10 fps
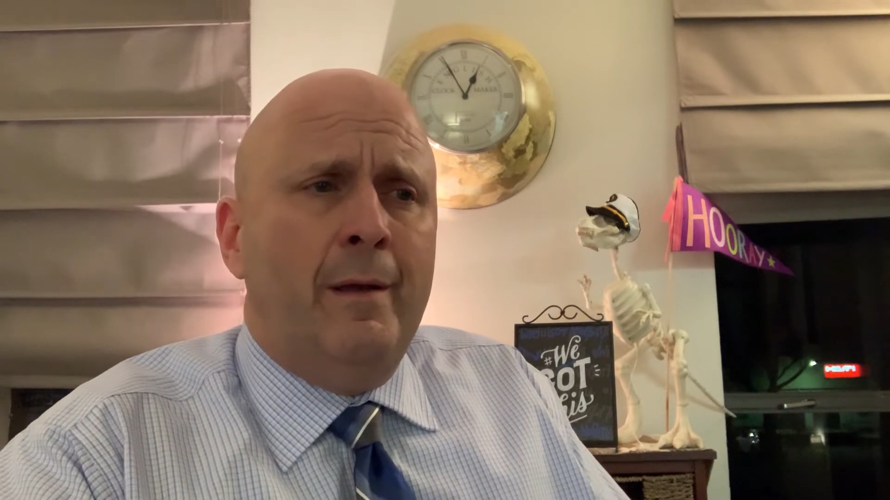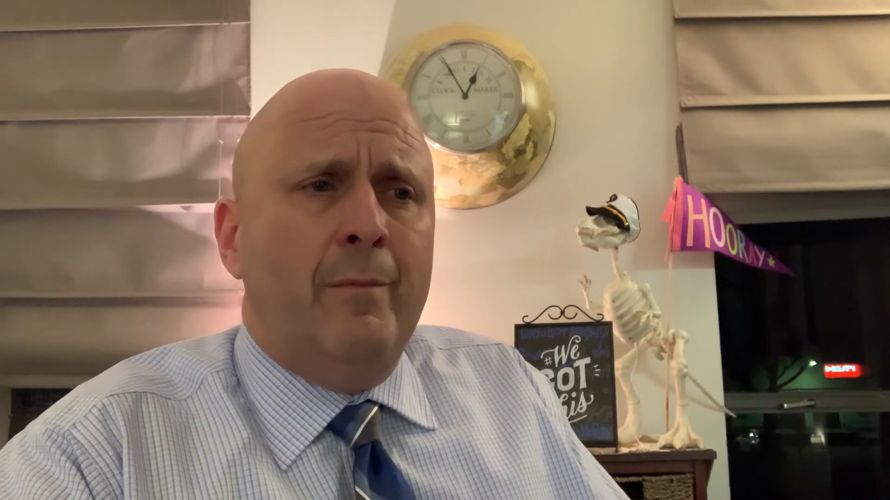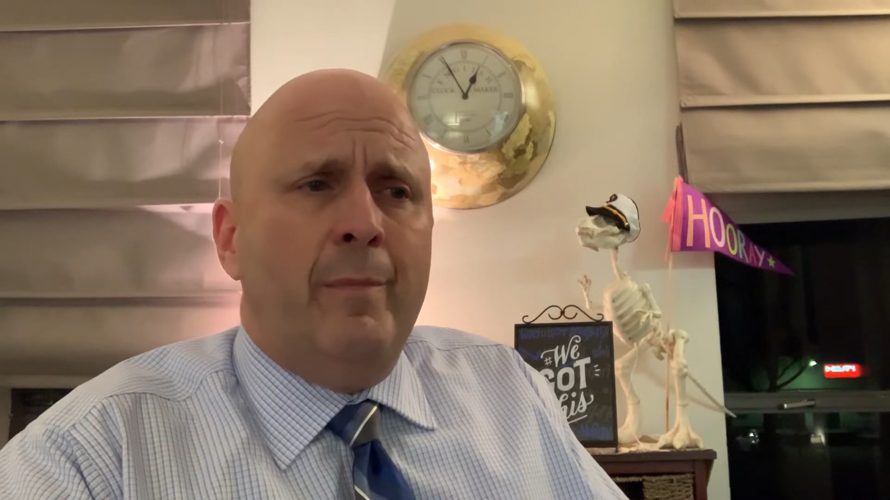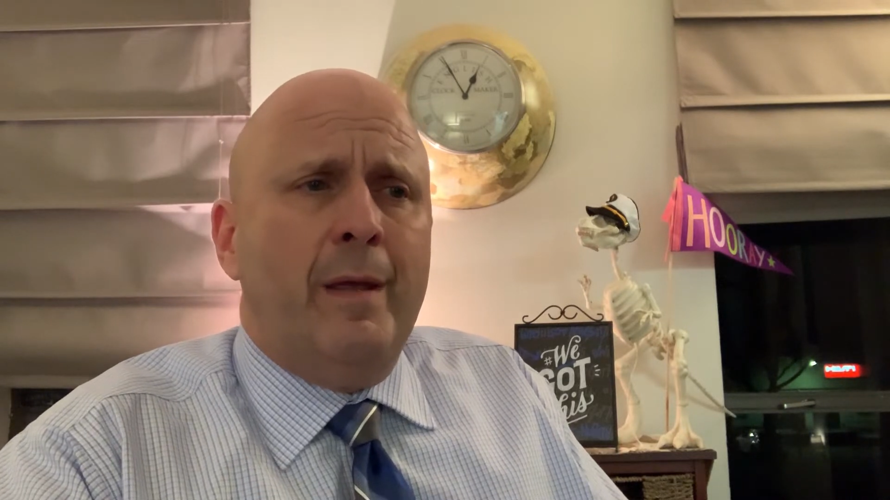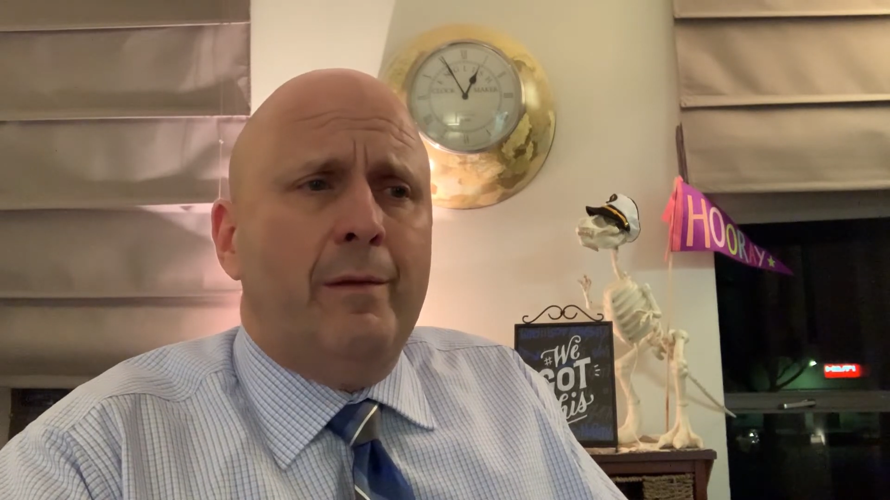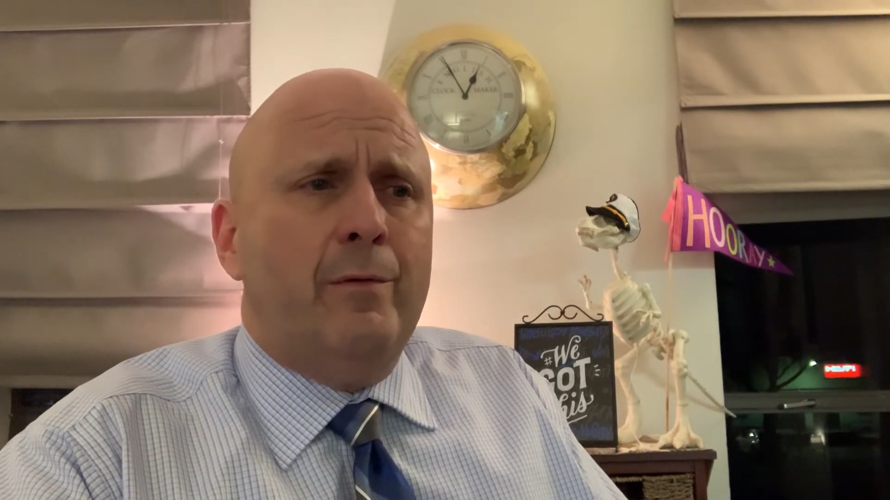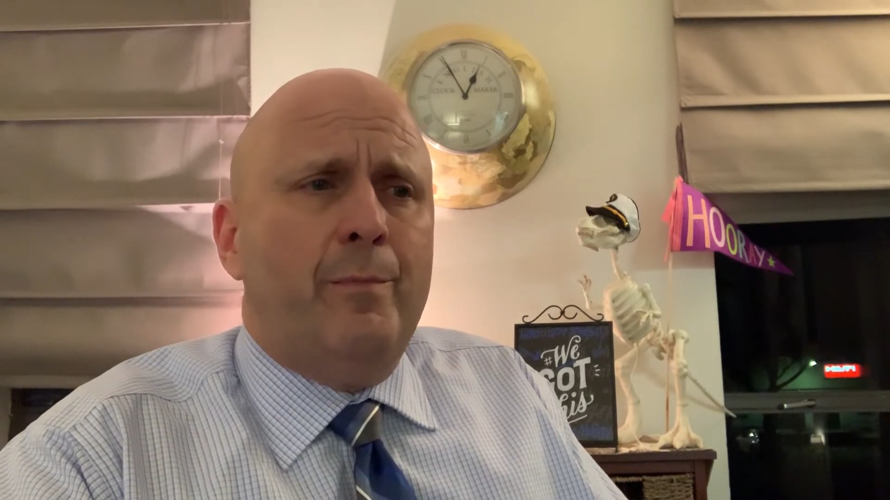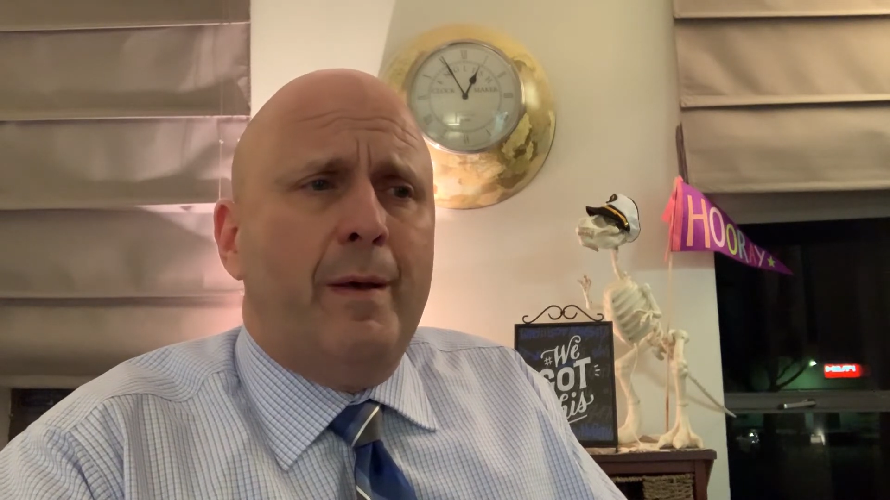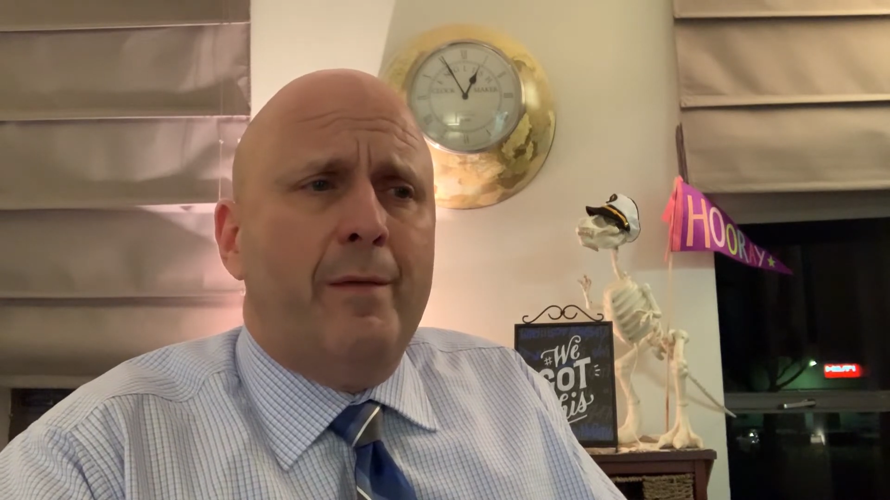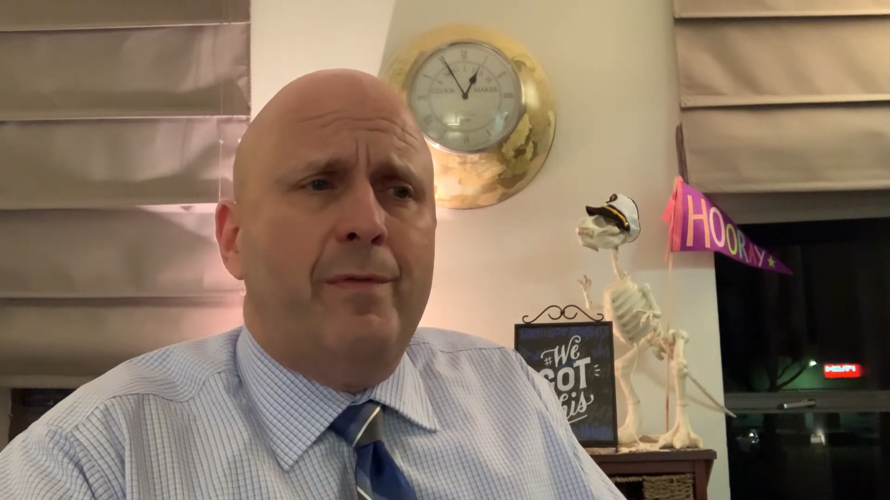make
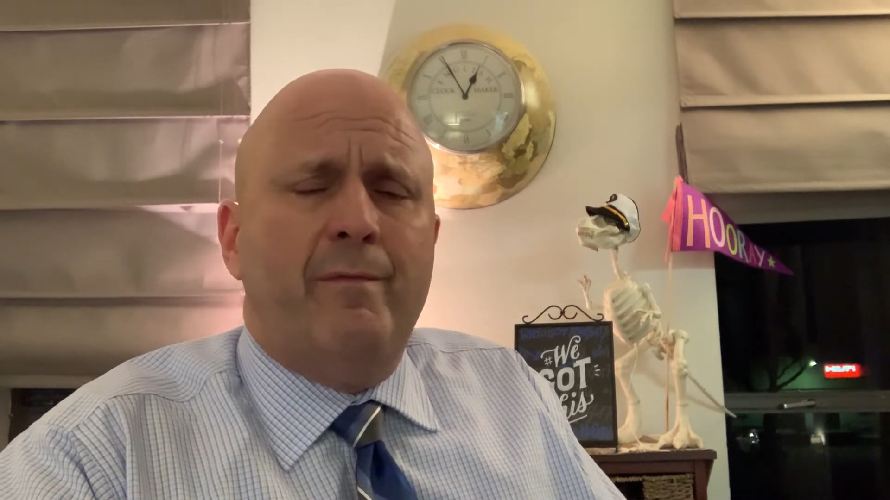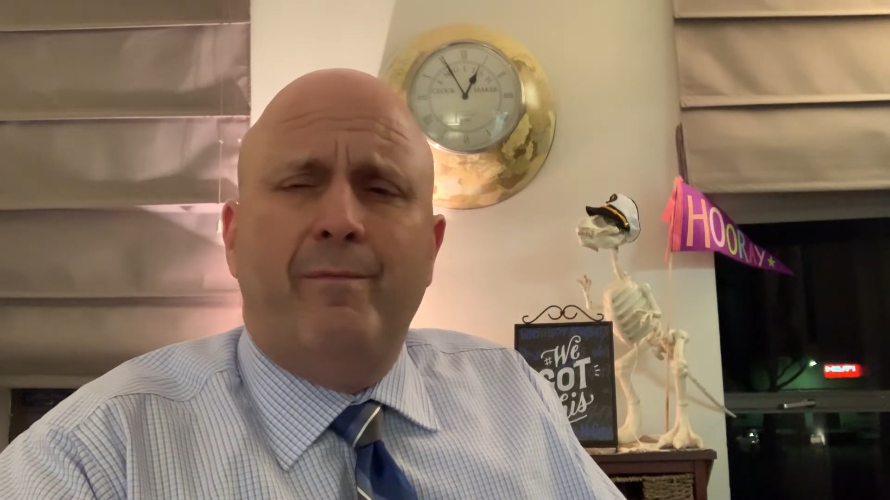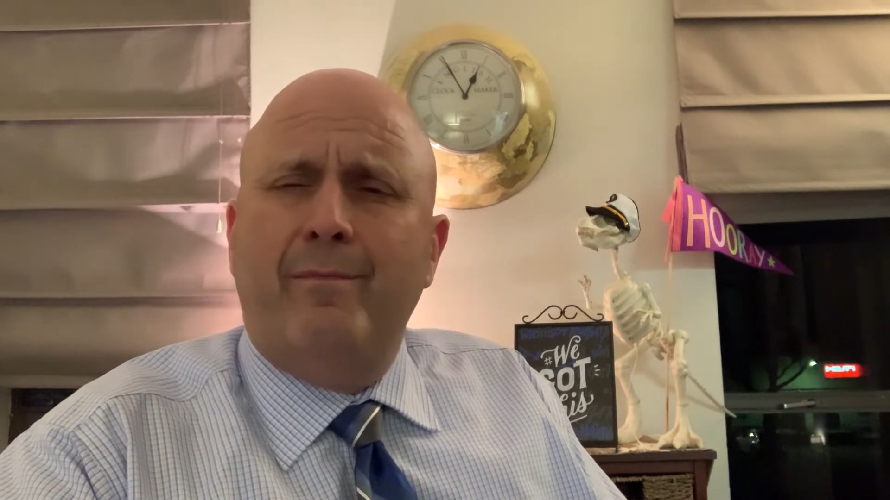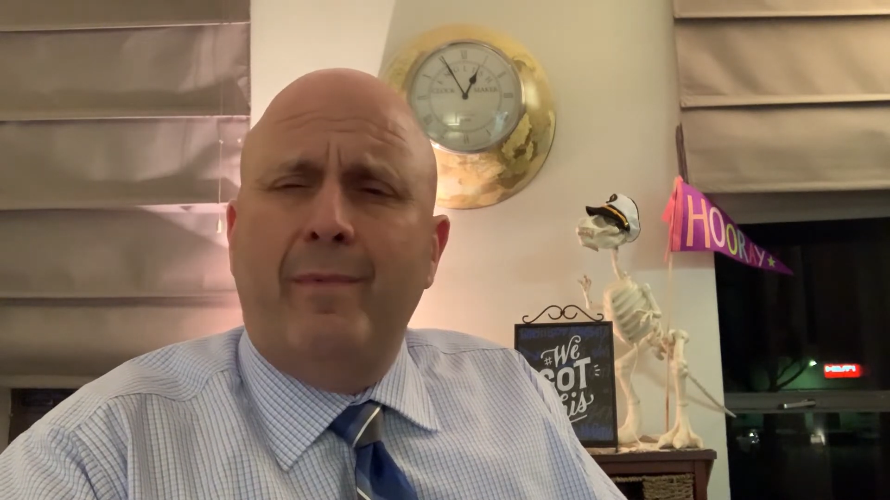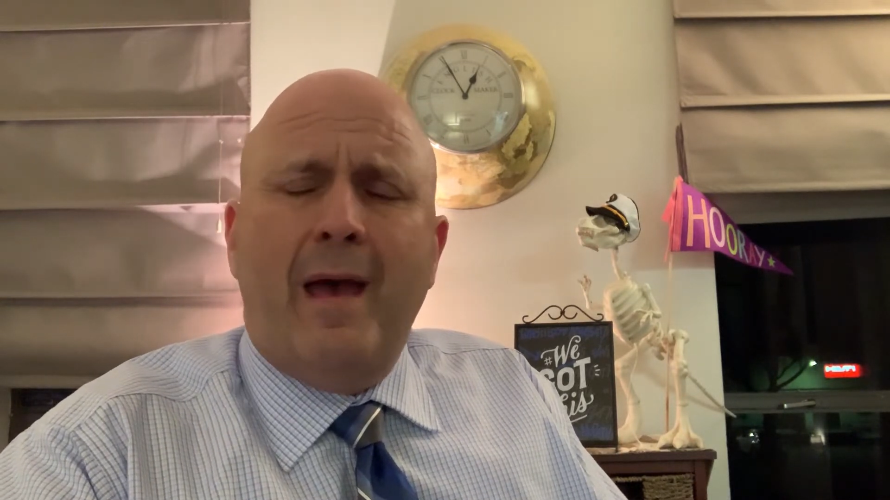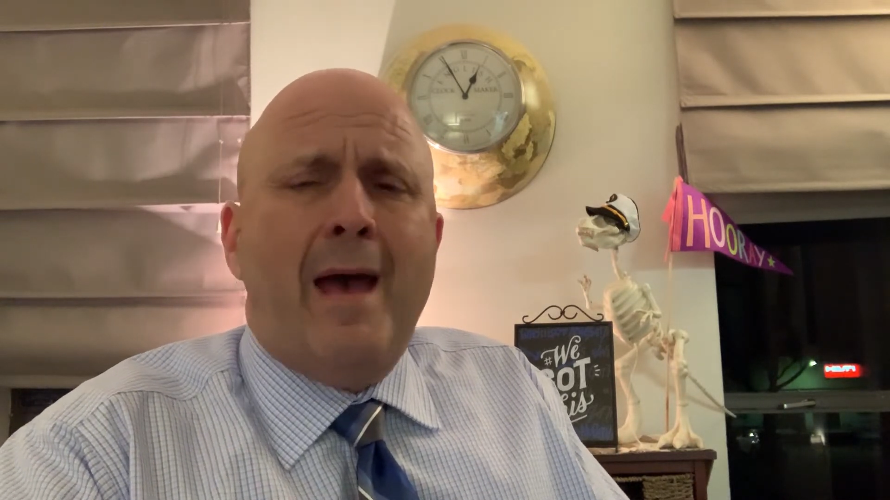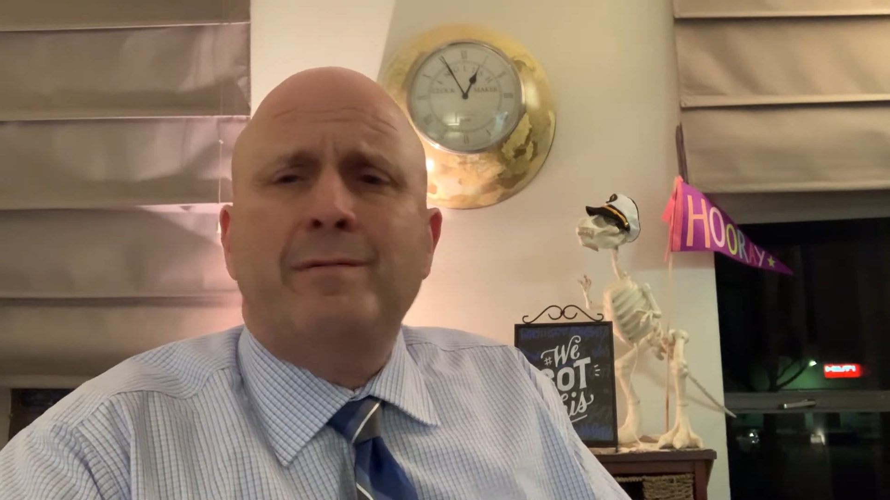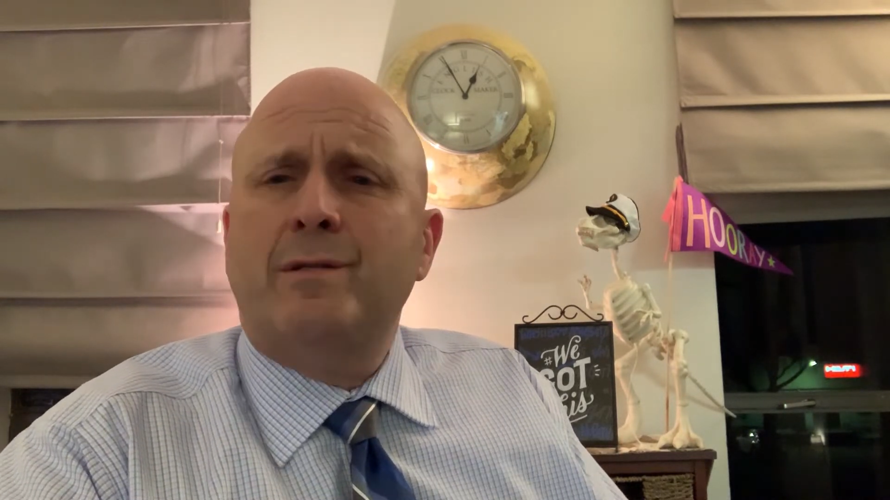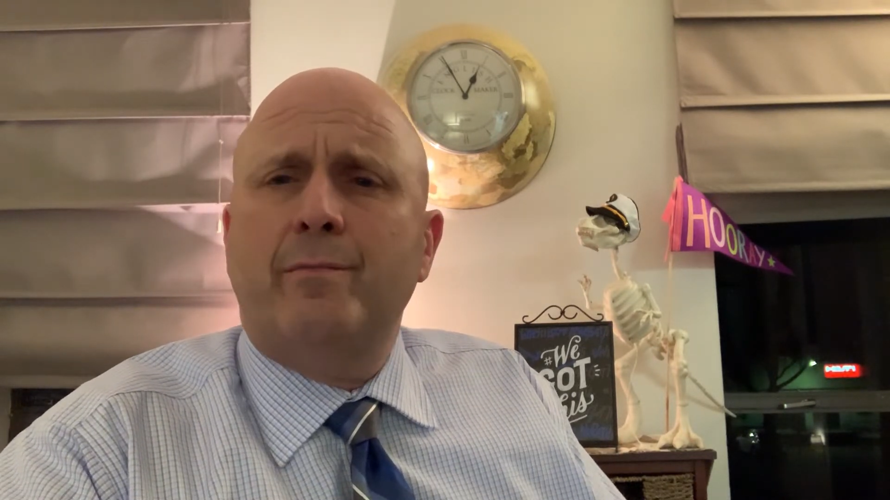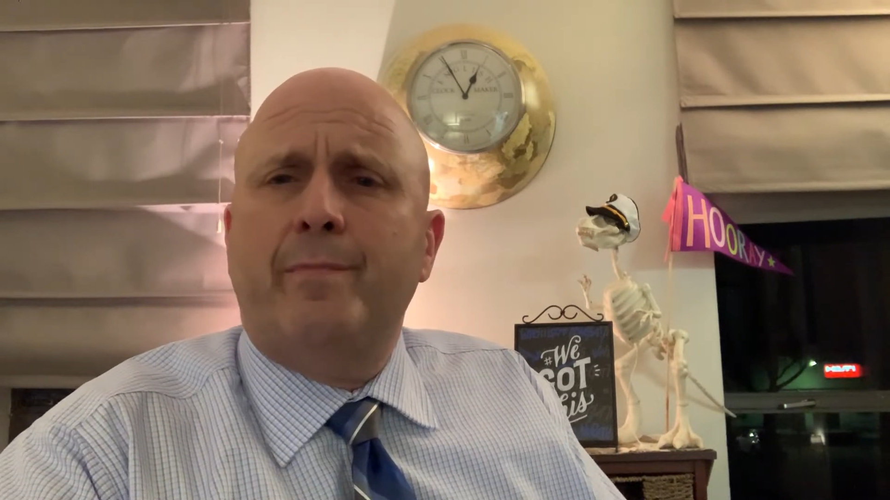NuPath the absolute